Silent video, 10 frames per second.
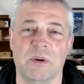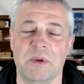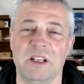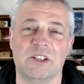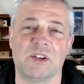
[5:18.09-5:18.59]

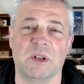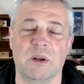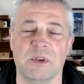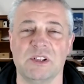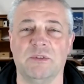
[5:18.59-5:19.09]
And it certainly
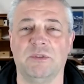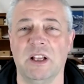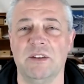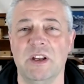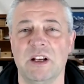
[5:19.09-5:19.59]
wasn't a
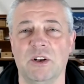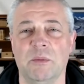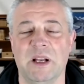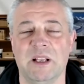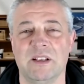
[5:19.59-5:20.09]
flood vehicle,
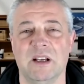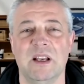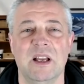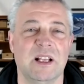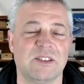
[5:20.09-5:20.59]
but
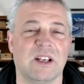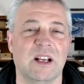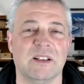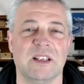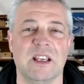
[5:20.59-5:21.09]
that's the kind
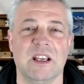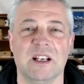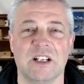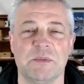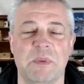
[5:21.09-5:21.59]
of thing you can
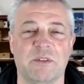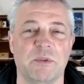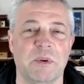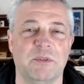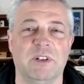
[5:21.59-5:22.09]
expect from
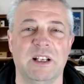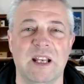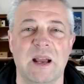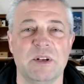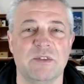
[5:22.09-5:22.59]
a flood
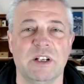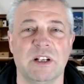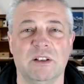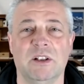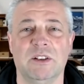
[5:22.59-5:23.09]
damaged
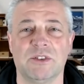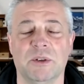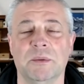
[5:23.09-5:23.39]
vehicle, also.